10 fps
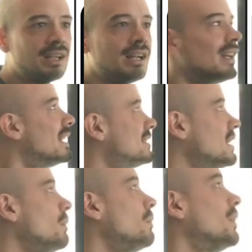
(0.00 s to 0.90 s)
Let's say that
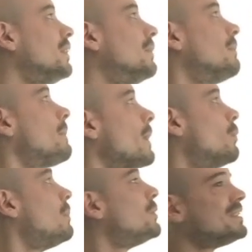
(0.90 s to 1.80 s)
we want to
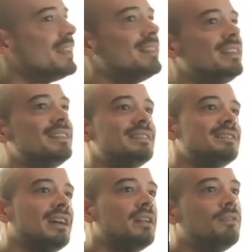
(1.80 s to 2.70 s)
represent this
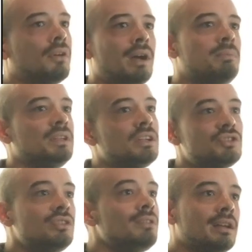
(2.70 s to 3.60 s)
inside of our
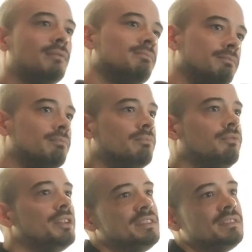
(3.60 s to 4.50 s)
application. Like for
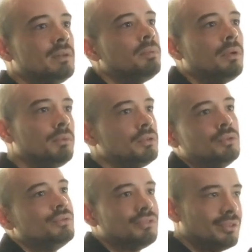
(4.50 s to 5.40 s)
this example, I'm going to
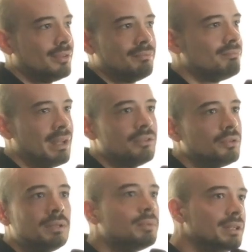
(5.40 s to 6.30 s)
use
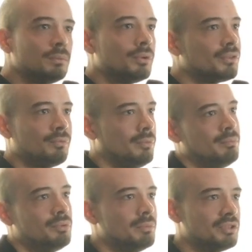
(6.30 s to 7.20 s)
Android, but it works for
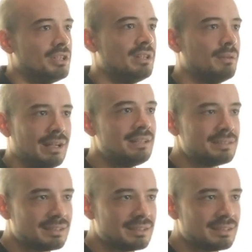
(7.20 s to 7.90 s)
pretty much anywhere else.